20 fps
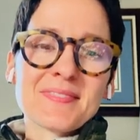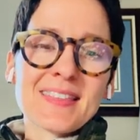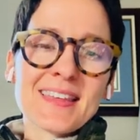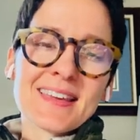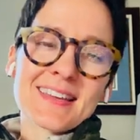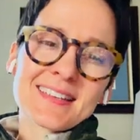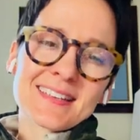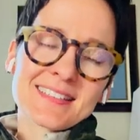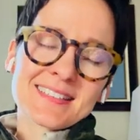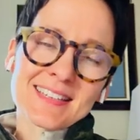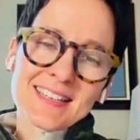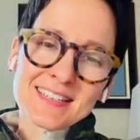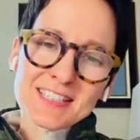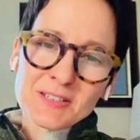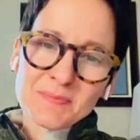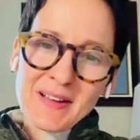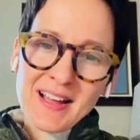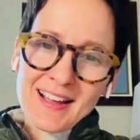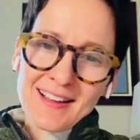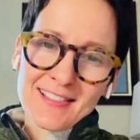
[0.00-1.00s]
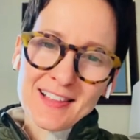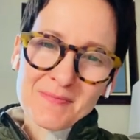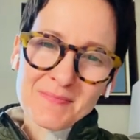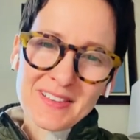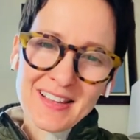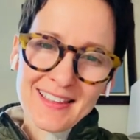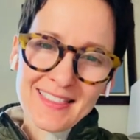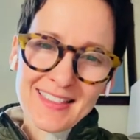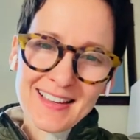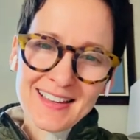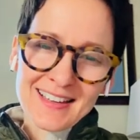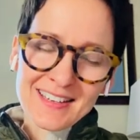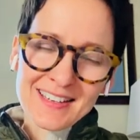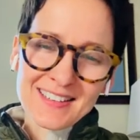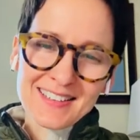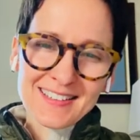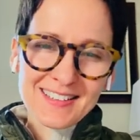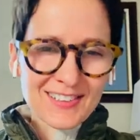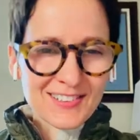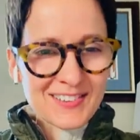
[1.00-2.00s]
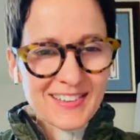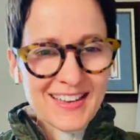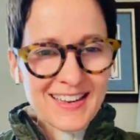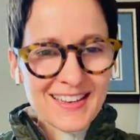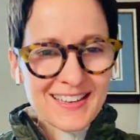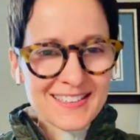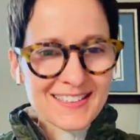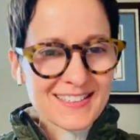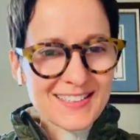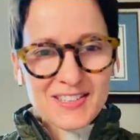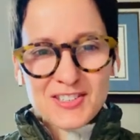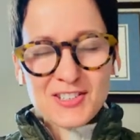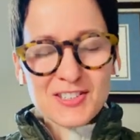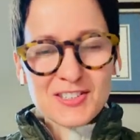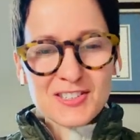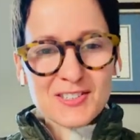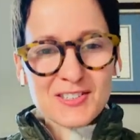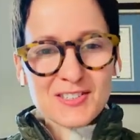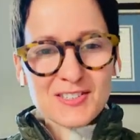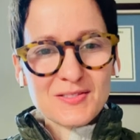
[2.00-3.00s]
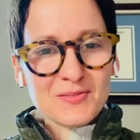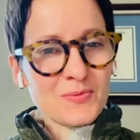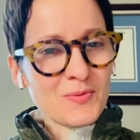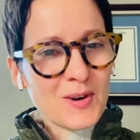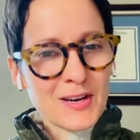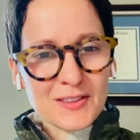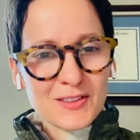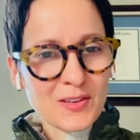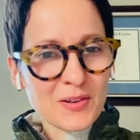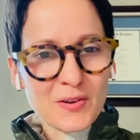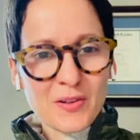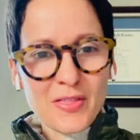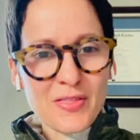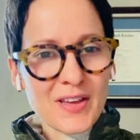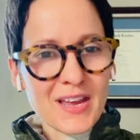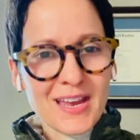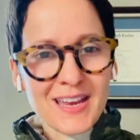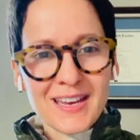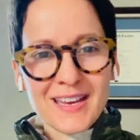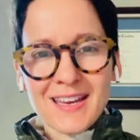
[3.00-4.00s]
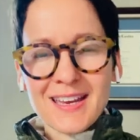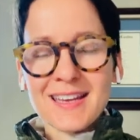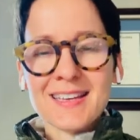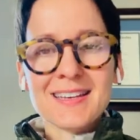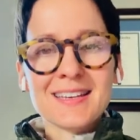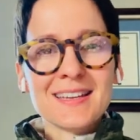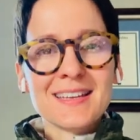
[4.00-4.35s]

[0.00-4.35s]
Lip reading: Things tend to pile up like that, don't they? It's not just one little thing.